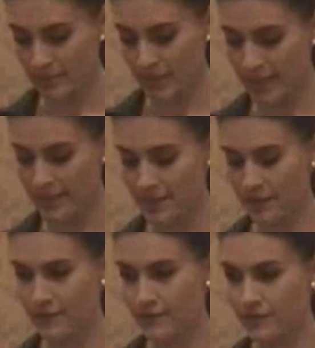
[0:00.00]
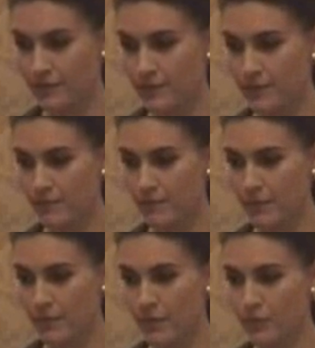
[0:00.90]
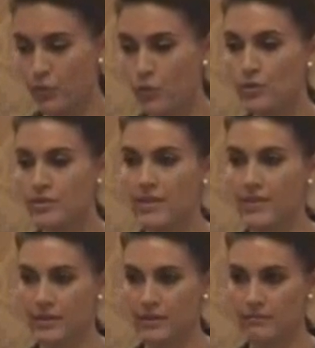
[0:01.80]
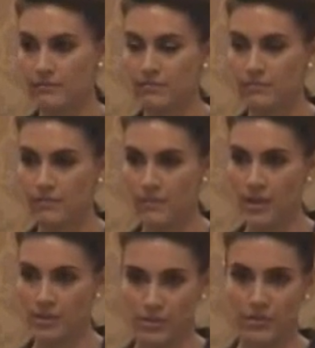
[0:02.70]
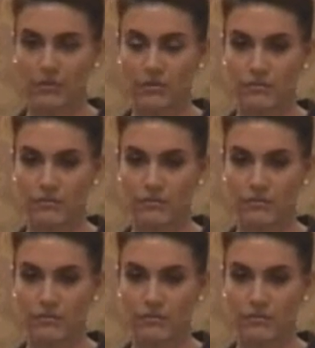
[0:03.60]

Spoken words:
because of the rules that they're under,